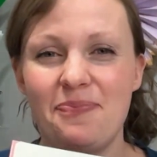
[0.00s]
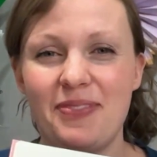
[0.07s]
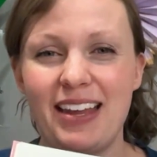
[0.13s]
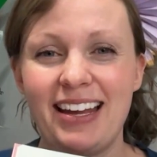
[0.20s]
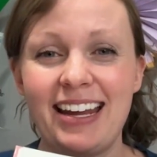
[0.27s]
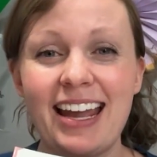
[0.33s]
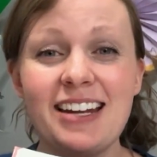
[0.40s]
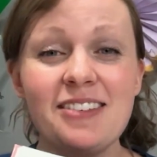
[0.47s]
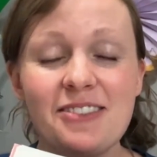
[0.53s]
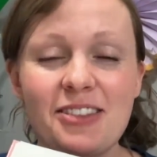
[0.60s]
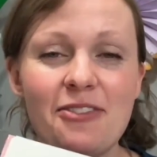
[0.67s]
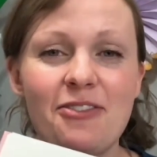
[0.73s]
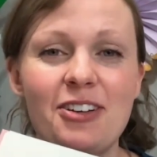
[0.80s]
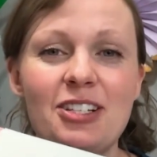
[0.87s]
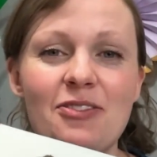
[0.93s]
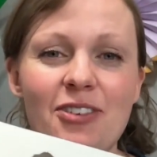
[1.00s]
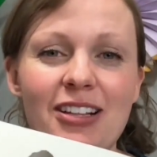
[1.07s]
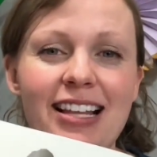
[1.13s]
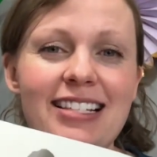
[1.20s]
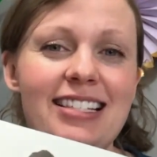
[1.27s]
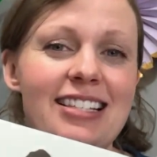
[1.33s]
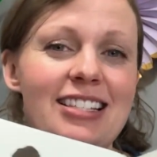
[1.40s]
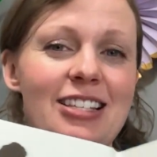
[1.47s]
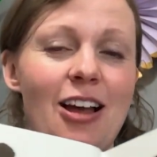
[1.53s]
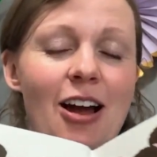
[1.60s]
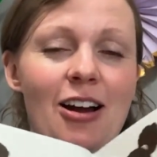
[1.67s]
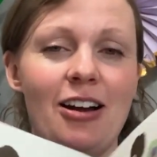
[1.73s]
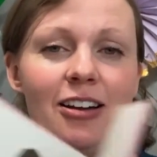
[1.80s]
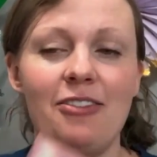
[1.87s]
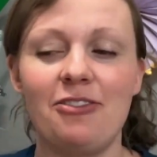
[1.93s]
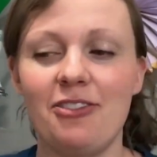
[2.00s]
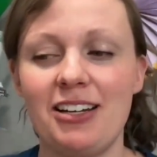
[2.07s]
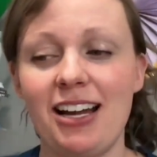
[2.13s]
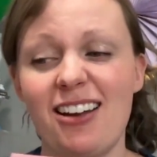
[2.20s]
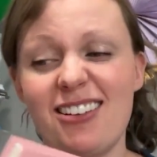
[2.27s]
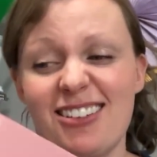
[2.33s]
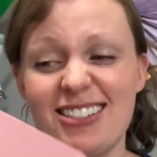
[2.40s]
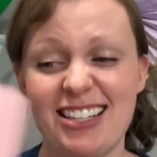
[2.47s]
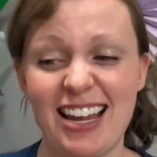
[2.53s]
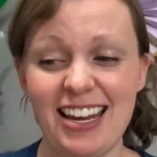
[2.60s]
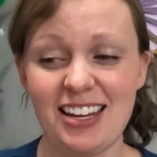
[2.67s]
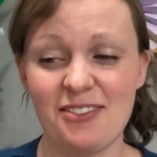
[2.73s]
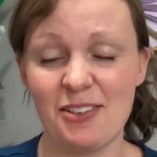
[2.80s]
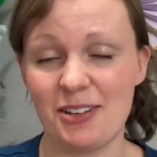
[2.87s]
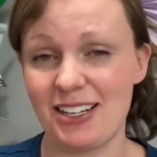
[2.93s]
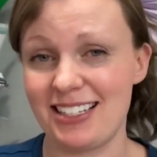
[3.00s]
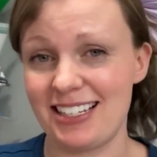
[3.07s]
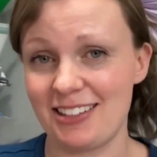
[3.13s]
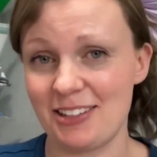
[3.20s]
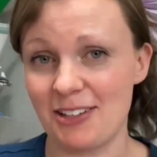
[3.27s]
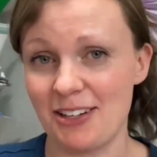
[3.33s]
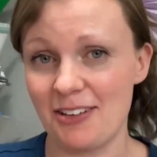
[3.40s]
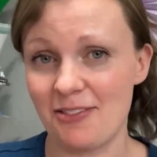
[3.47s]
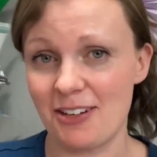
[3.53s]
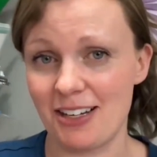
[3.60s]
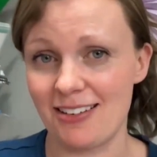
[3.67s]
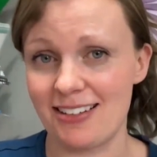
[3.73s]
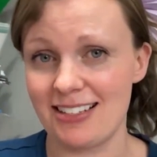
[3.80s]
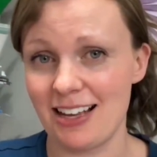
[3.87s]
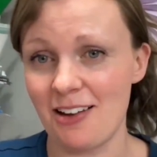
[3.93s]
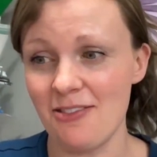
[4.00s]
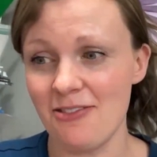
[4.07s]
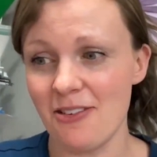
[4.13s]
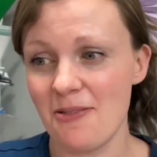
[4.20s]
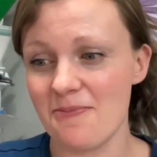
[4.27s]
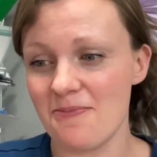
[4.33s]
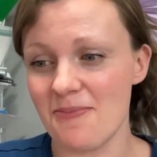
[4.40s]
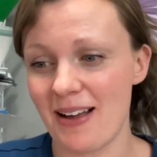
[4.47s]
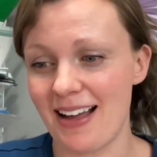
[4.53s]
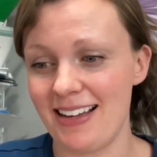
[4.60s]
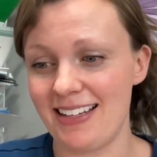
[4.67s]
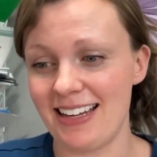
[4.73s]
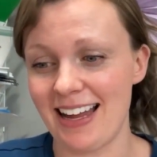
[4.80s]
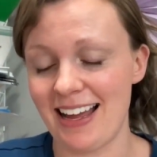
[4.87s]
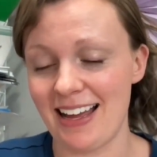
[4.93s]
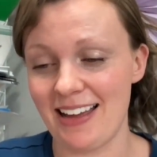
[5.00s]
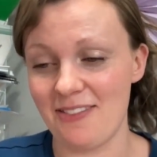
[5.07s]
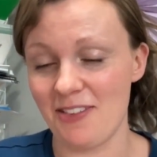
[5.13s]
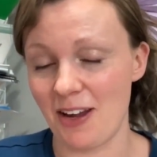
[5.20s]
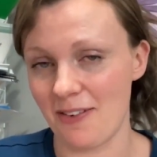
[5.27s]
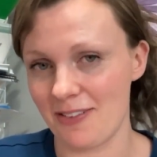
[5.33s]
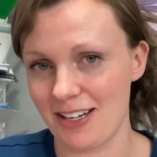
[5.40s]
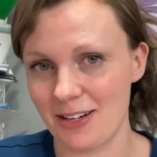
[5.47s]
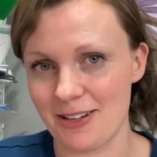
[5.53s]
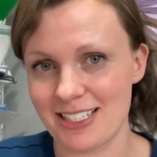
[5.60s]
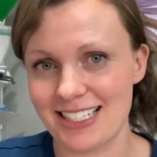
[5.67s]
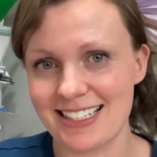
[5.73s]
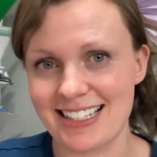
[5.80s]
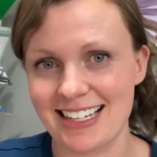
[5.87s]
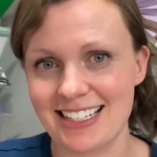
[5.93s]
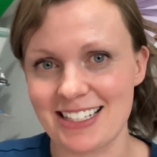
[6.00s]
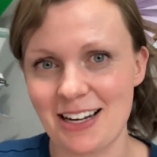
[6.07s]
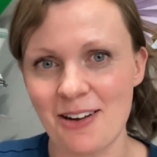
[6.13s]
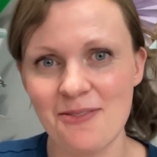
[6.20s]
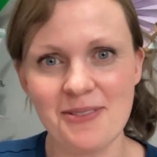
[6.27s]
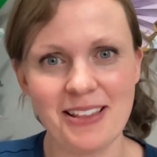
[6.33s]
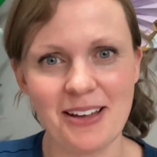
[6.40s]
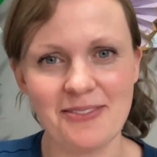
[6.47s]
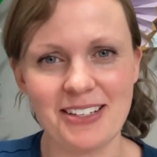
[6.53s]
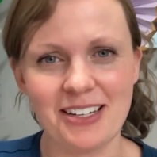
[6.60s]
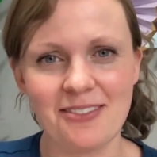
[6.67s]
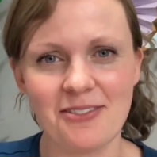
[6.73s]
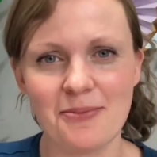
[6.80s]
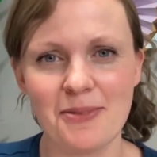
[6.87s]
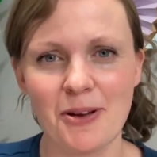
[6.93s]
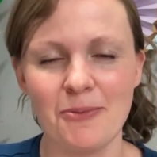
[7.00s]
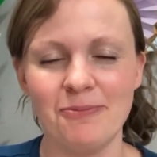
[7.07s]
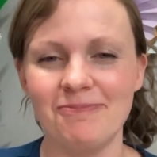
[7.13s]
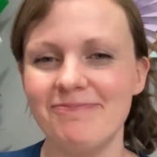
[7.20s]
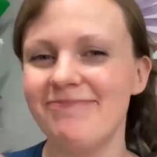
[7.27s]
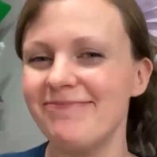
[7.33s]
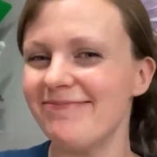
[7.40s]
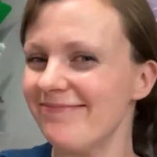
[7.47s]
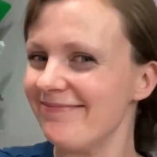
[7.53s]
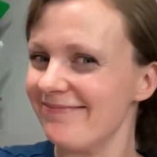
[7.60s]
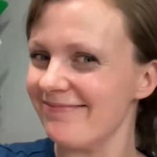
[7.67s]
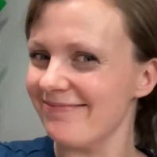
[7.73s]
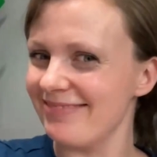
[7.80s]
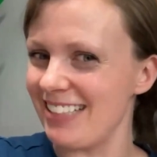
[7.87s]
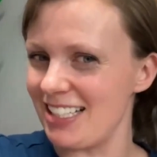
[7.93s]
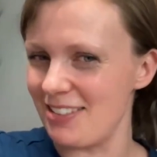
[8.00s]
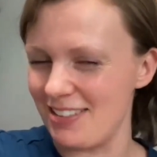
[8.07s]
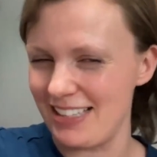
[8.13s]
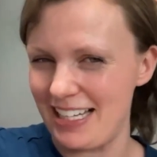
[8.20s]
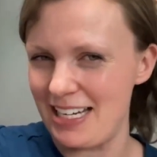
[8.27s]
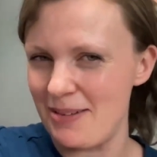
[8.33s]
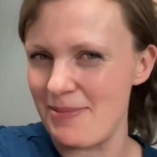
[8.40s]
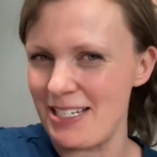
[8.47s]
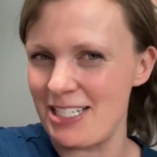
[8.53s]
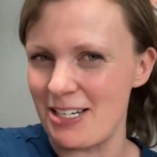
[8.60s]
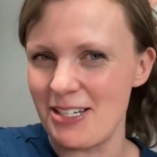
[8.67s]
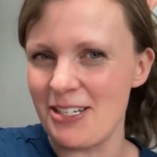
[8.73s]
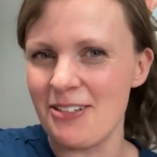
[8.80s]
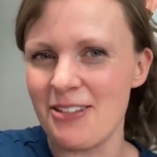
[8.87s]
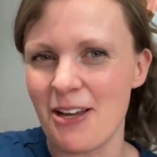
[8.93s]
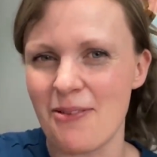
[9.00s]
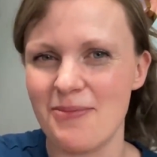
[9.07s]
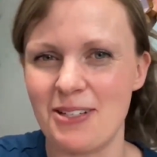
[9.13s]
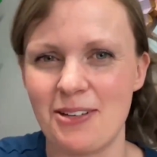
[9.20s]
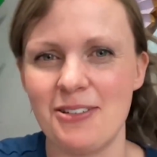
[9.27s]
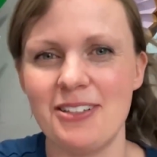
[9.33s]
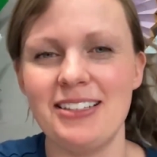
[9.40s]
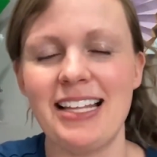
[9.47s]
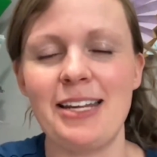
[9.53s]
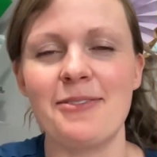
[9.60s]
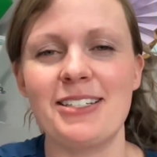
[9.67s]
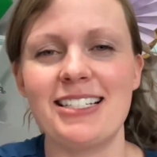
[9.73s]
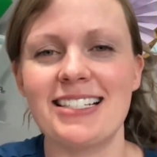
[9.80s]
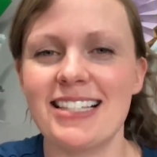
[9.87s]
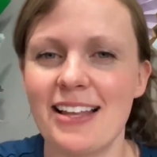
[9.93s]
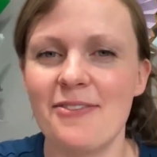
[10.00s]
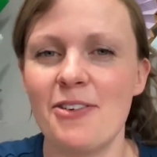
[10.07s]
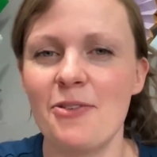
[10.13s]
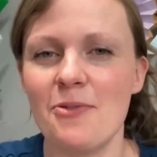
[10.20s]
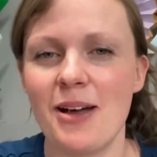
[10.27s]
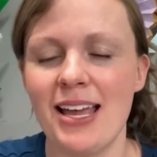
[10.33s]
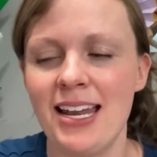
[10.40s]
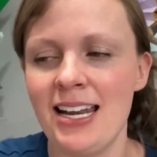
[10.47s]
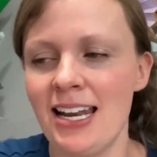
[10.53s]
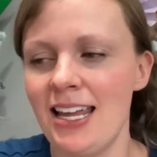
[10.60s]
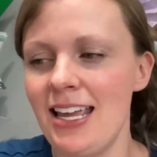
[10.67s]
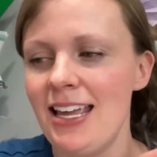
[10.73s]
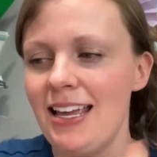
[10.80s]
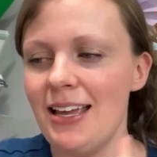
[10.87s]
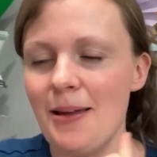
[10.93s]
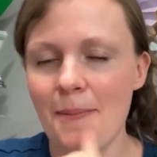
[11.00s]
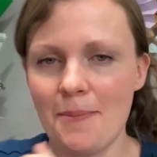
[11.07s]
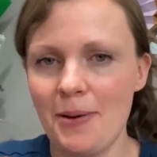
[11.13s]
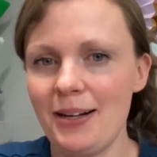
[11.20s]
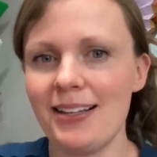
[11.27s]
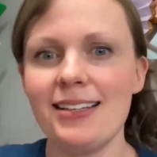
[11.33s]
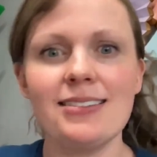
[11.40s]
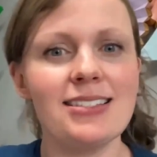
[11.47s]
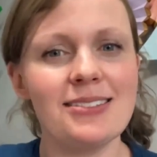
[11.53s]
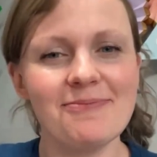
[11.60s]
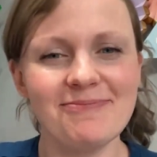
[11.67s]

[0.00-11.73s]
again, the first 4 lessons are free on our site if you want to download it for yourself. But if you have any questions, let us know. We'd love to hear from you. Thanks for letting me show you the Homeschool Languages Level 1 booklets.